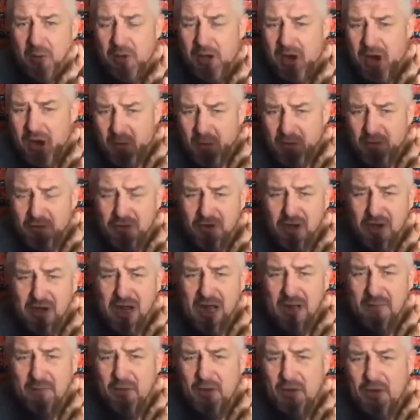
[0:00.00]
army. I want to
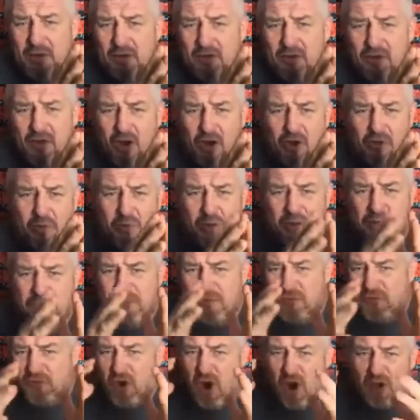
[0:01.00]
see an advert that shows
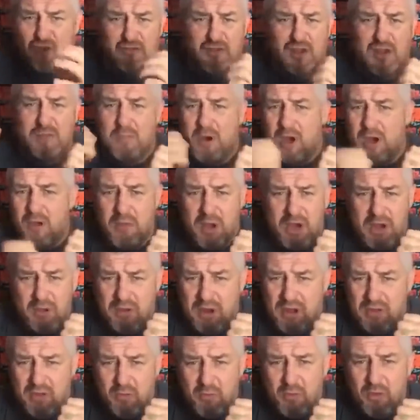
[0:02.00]
me thrusting my
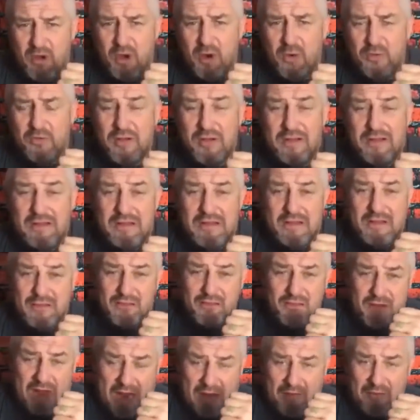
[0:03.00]
way around the world,
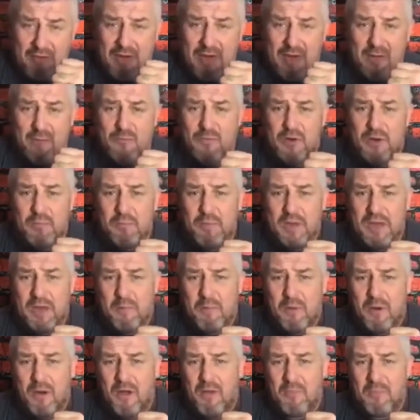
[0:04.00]
standing up for the
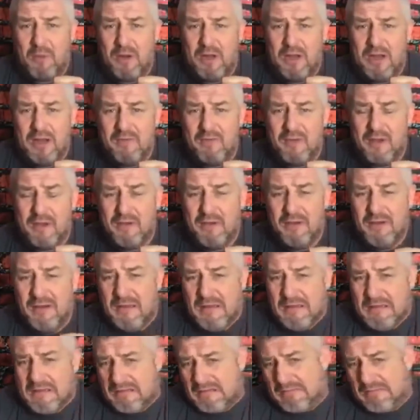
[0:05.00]
people I believe in,